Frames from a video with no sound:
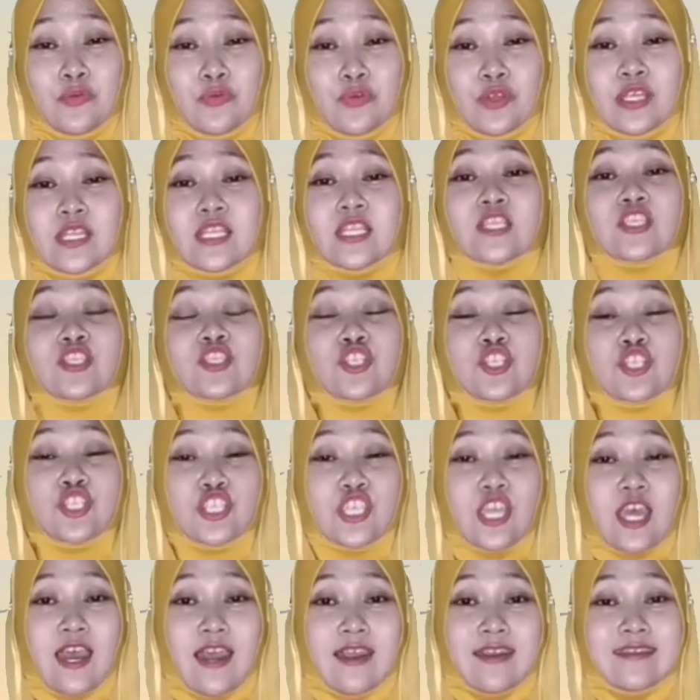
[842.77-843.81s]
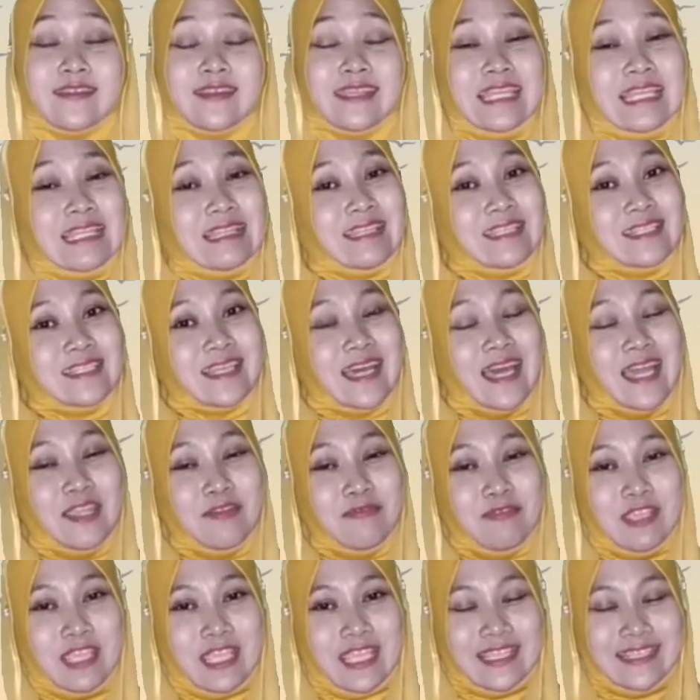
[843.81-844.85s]
the word shop in the
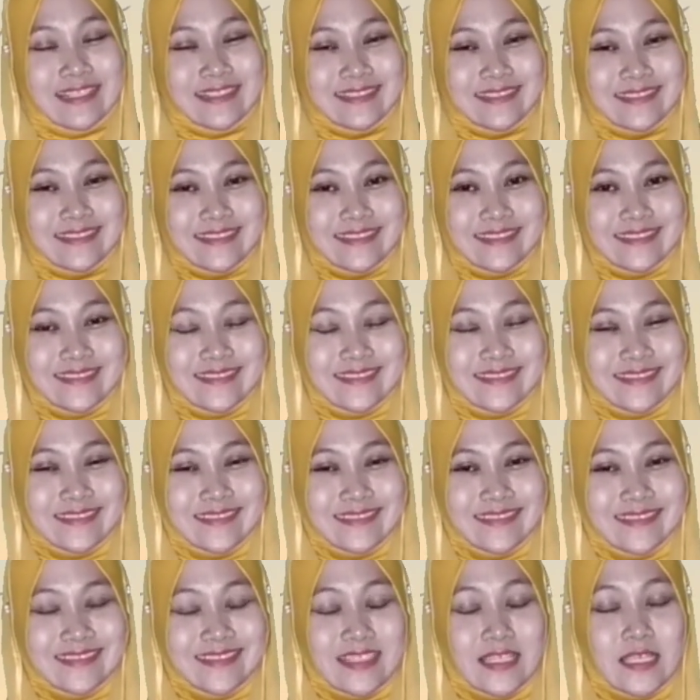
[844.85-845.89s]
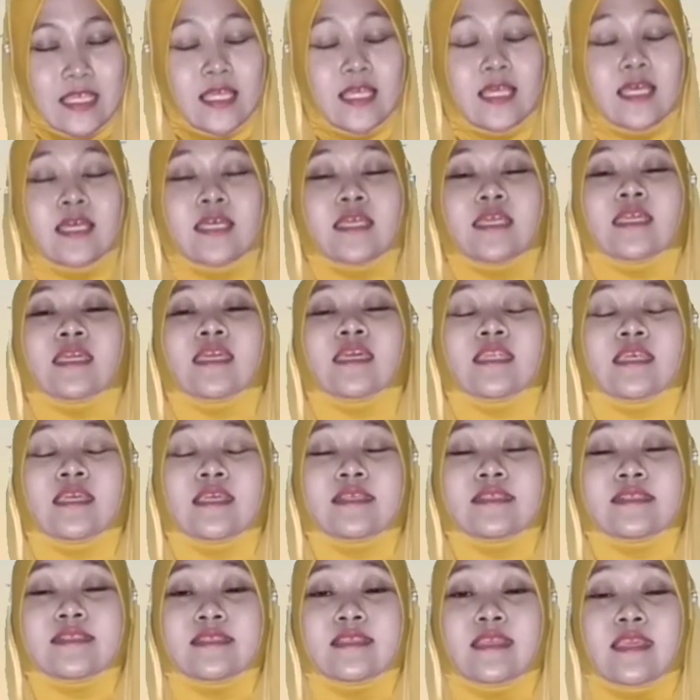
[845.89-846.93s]
diary? It
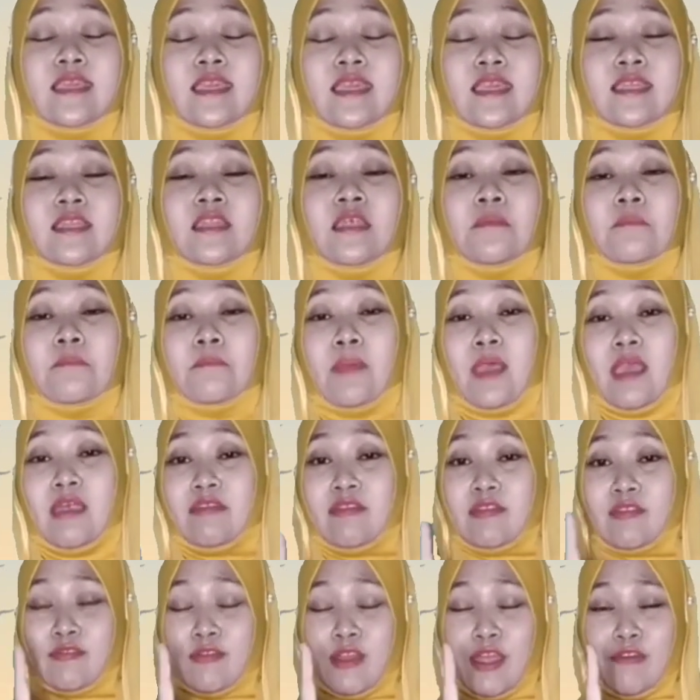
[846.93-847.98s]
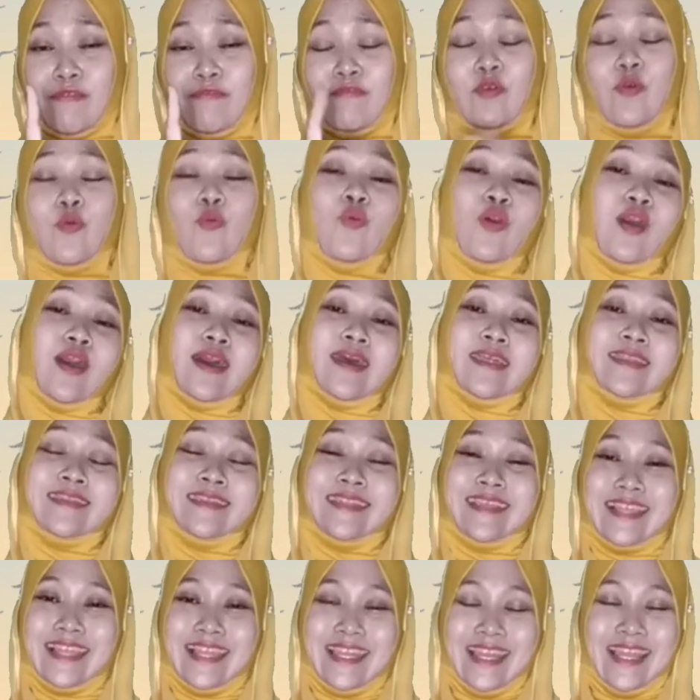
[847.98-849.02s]
is in paragraph 1,
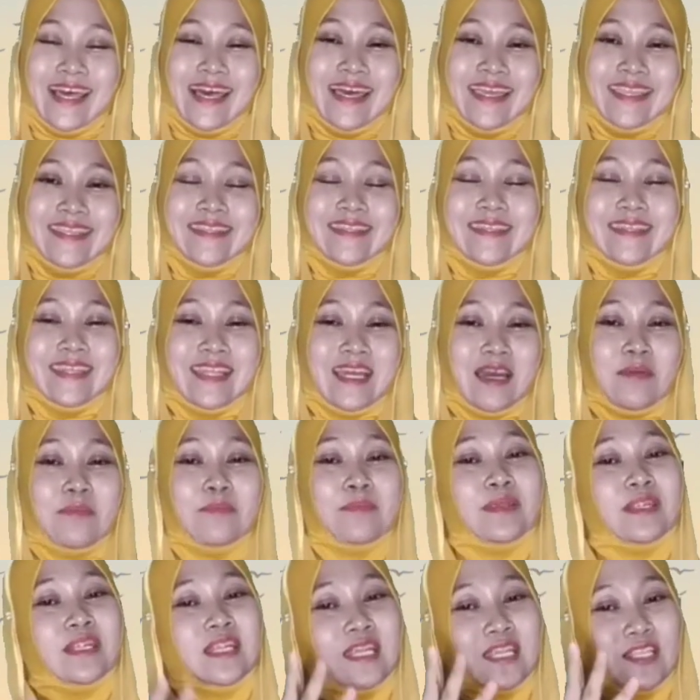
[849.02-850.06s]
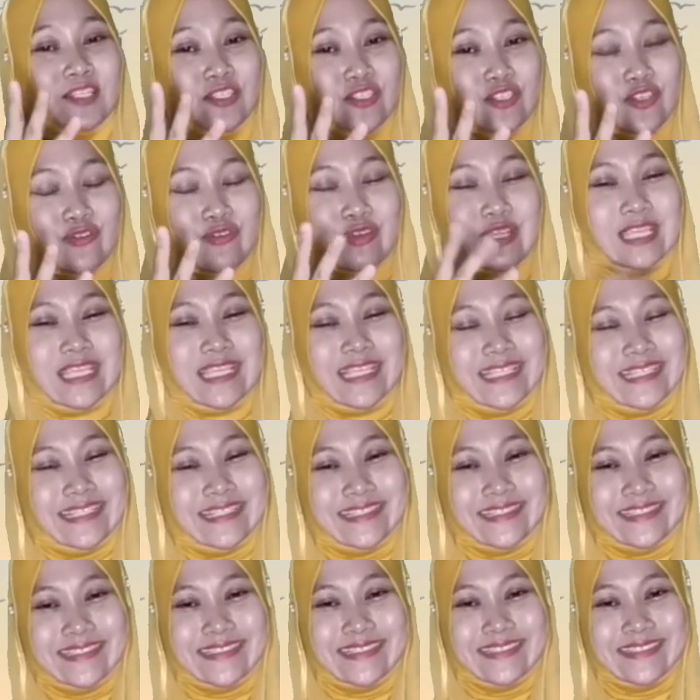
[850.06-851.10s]
line number 3.
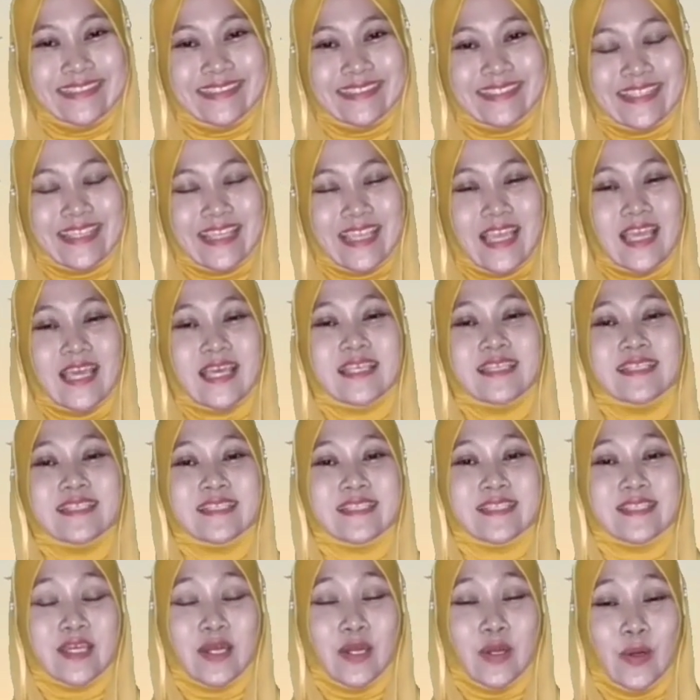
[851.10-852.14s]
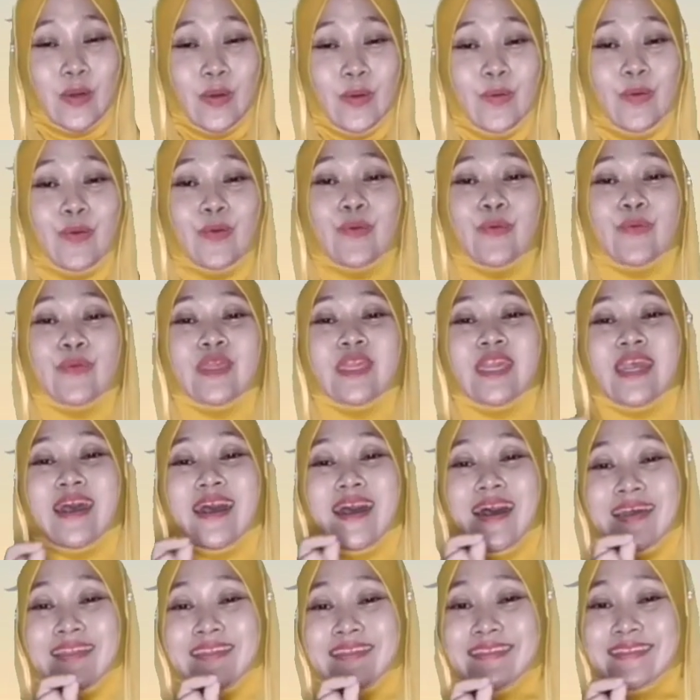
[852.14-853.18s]
So we
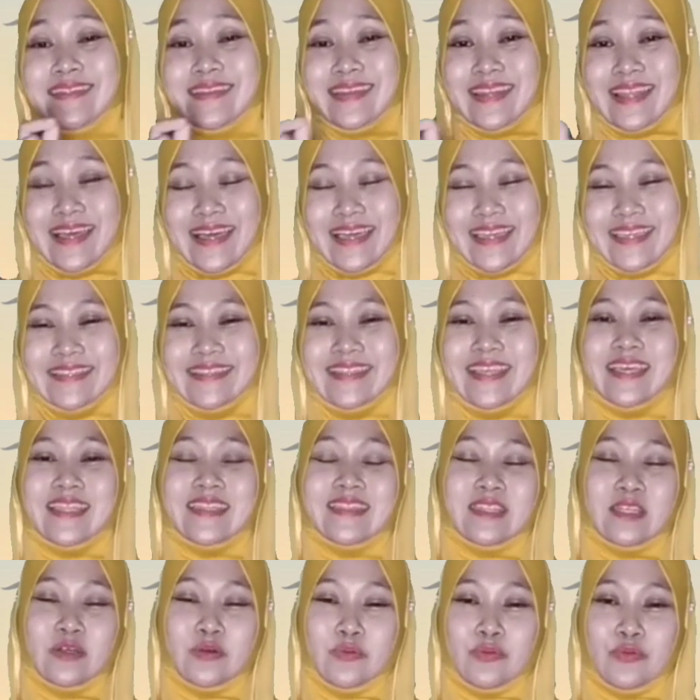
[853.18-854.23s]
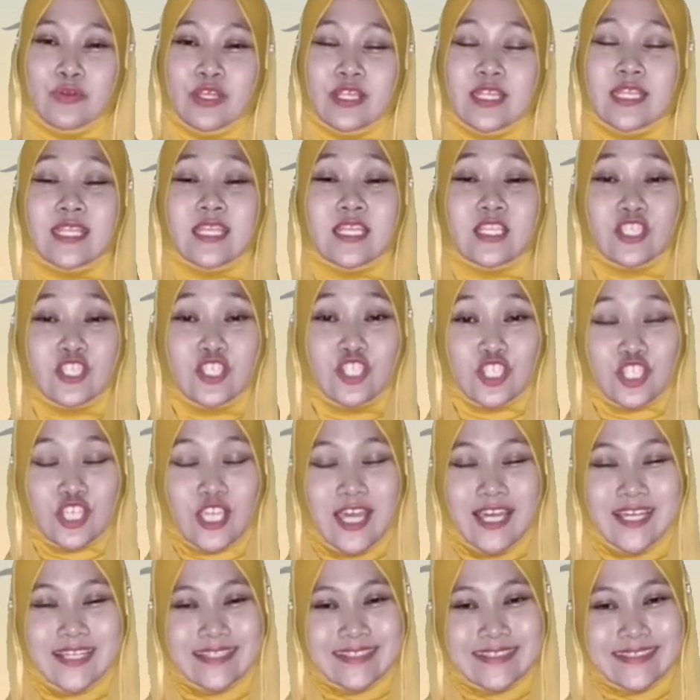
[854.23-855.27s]
underline the word
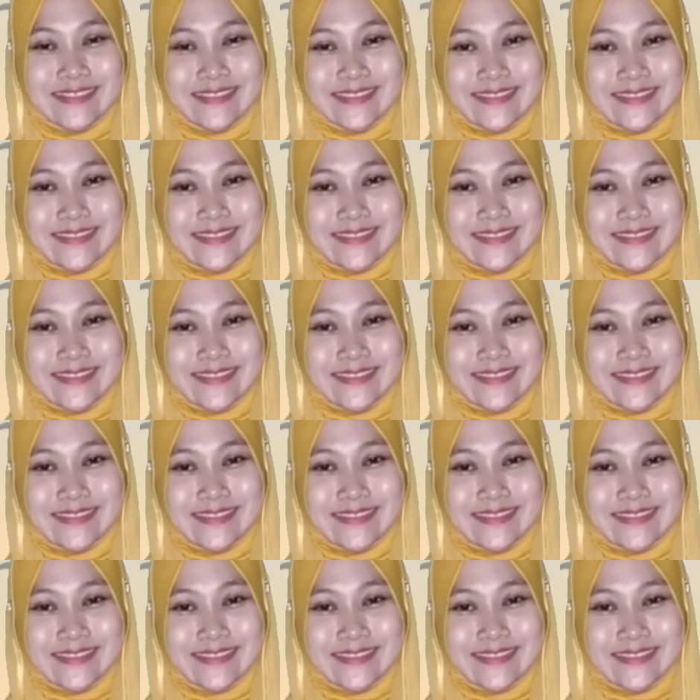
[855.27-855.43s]
shop.